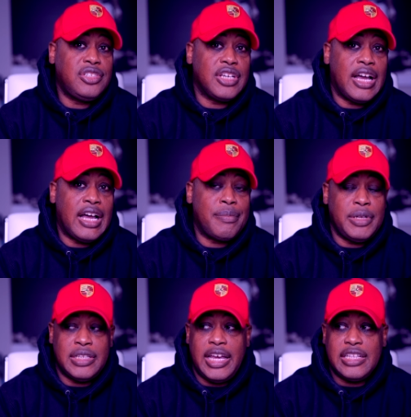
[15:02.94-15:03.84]
job
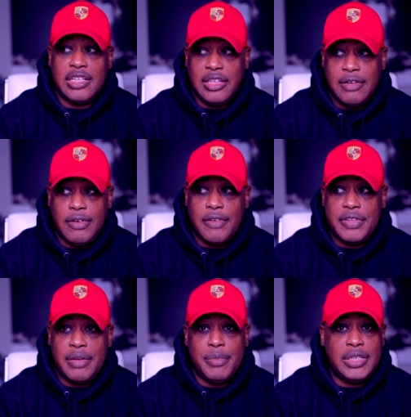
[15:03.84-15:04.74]
and I had to live off
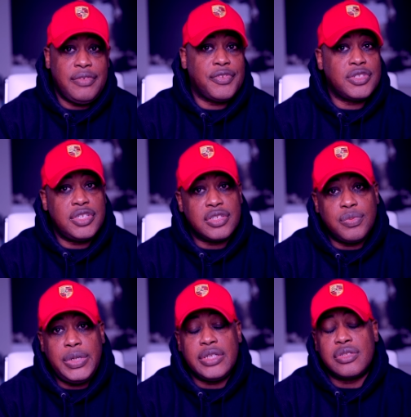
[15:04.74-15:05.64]
that money for 6
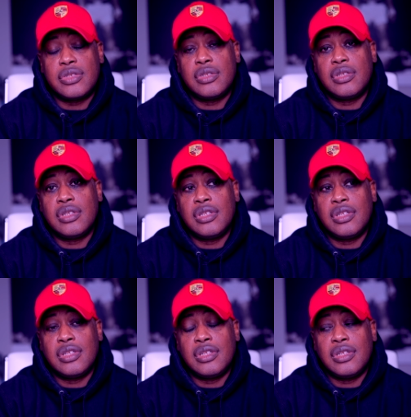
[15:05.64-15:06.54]
weeks.
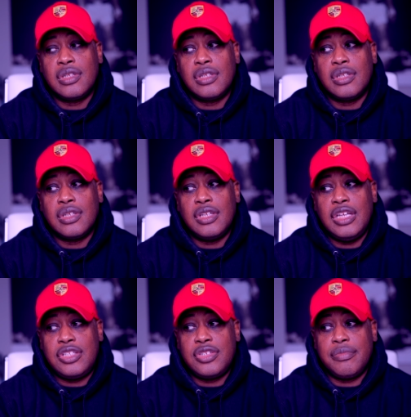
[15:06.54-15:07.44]

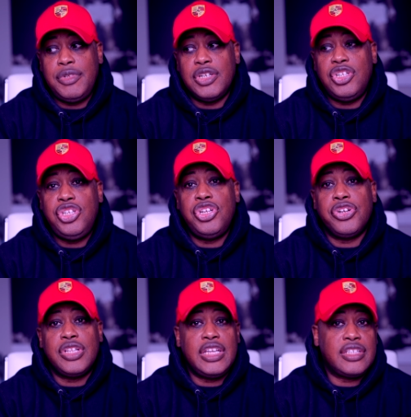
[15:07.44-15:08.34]
It took me a
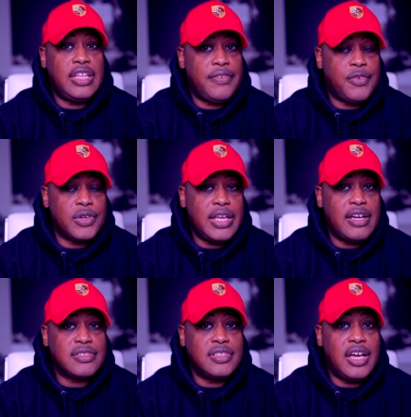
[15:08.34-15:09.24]
year to get to that
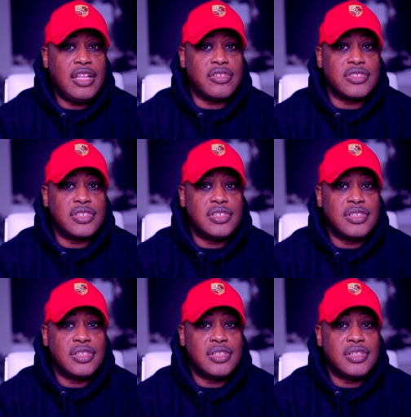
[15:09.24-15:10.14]
$4,000.
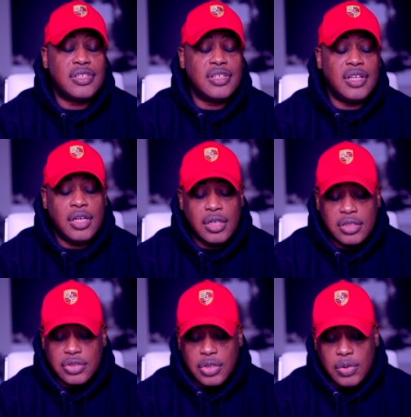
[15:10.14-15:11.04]

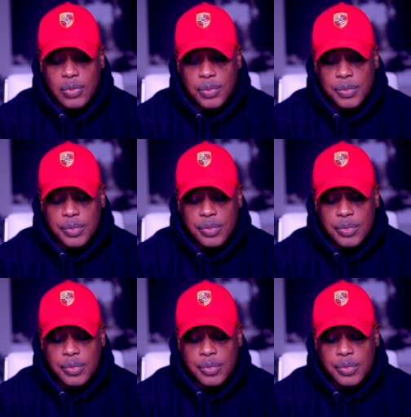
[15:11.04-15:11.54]
So